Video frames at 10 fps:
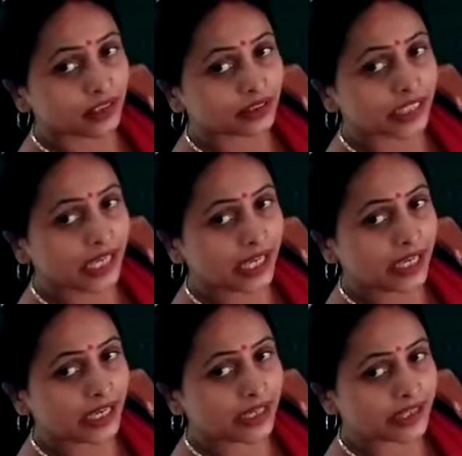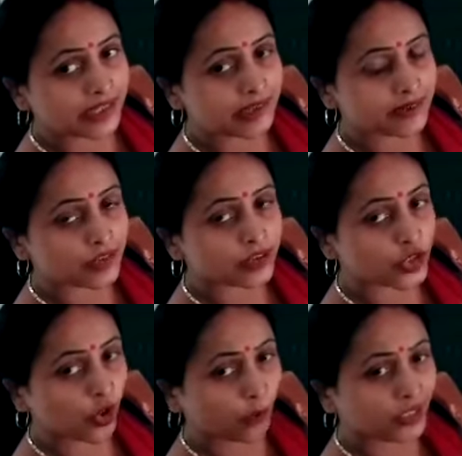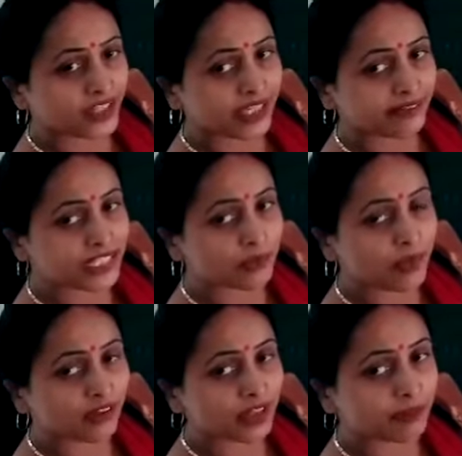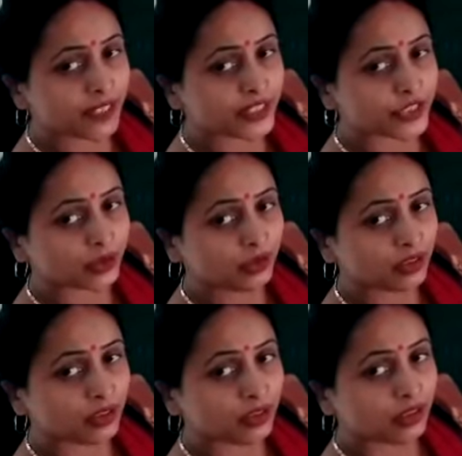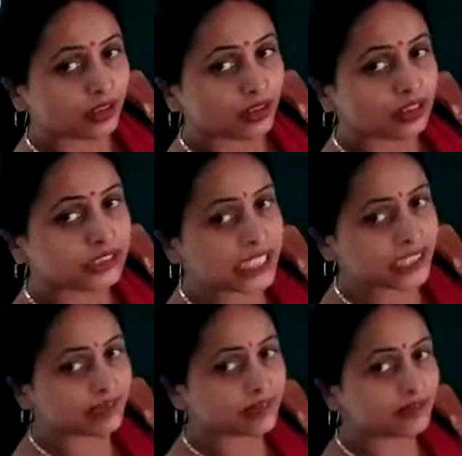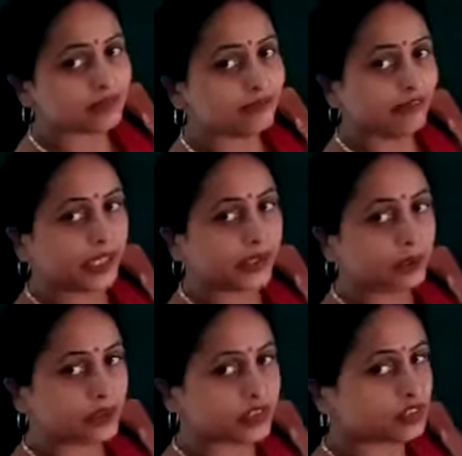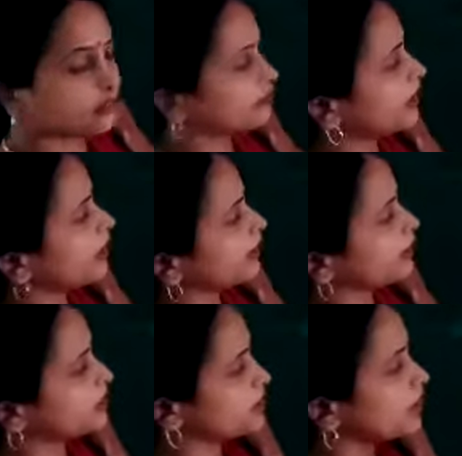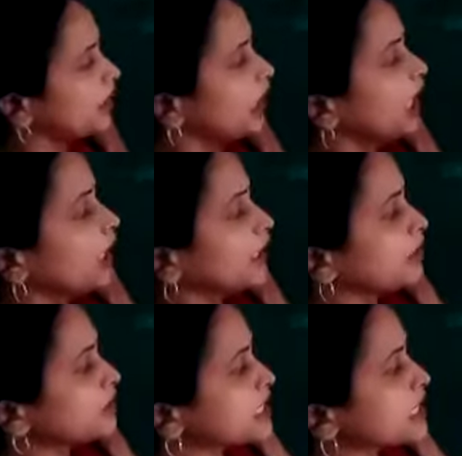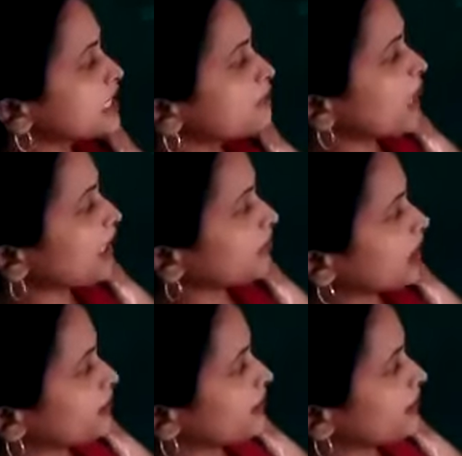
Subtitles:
Yes. Show me where it is Malwa Plateau. Yes. Very good. Very good. Now this is Malwa